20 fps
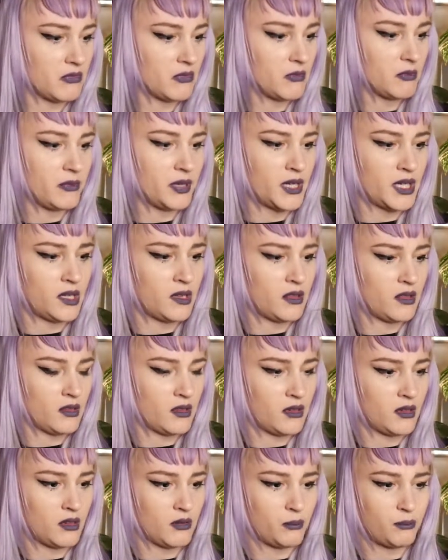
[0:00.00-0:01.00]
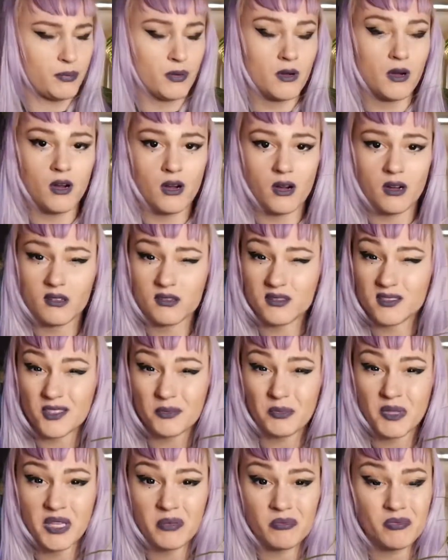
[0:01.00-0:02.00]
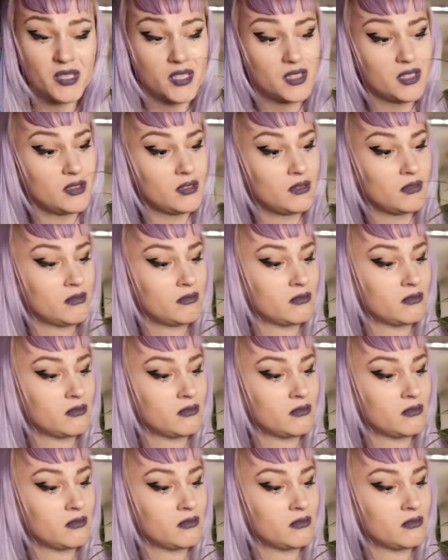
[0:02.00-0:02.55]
by the pond, maybe?